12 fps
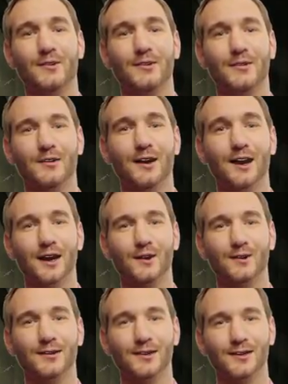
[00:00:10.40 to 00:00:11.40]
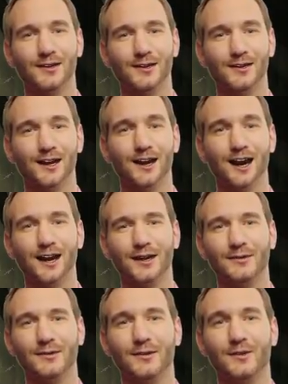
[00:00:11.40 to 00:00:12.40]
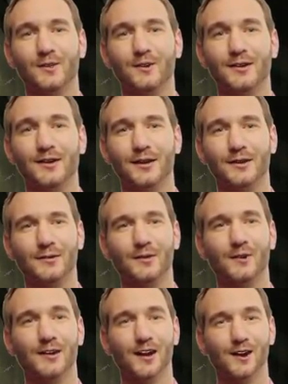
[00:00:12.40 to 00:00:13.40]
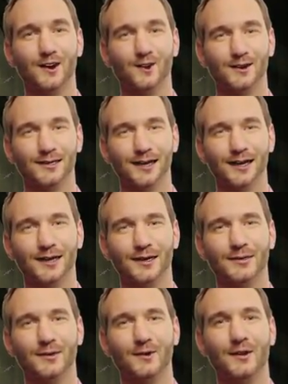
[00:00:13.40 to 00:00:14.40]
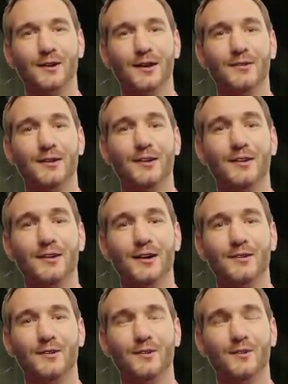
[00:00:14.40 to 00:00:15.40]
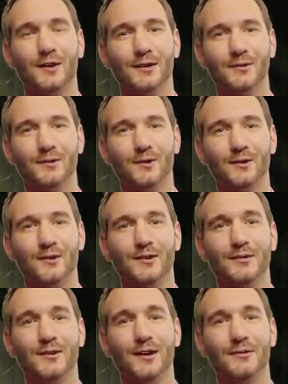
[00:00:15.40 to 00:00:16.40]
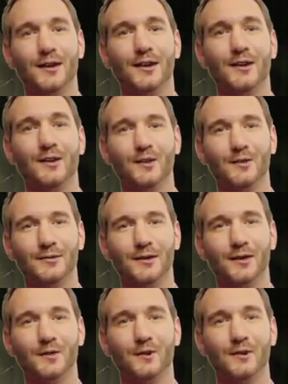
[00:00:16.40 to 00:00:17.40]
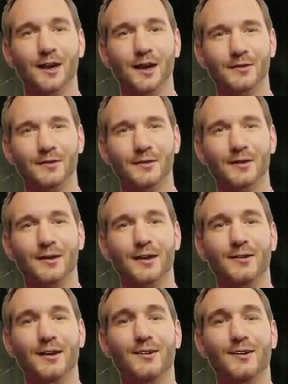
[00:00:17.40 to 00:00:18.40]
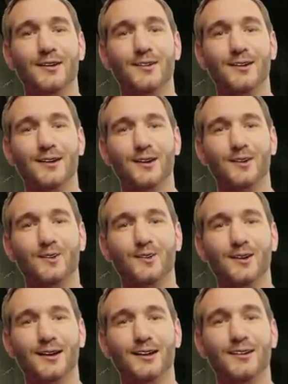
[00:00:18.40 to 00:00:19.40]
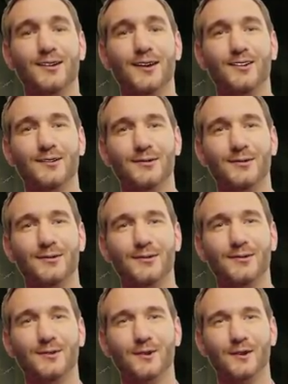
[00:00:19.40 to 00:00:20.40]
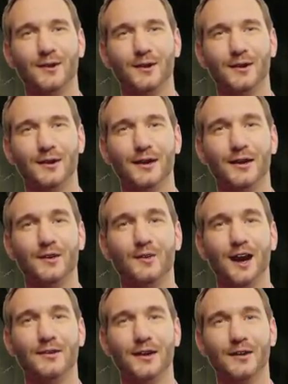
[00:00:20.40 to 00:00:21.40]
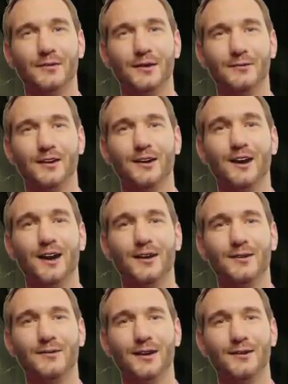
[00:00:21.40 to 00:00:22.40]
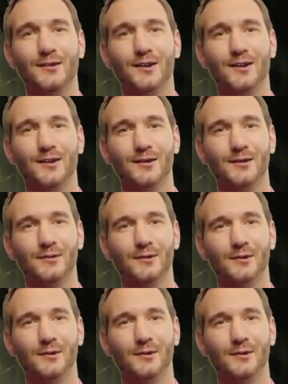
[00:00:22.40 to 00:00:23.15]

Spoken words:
Take 1 bull of the herd and 2 rams without blemish, and unleavened bread, unleavened cakes mixed with oil, and unleavened wafers smeared with oil. You shall make them of fine wheat flour.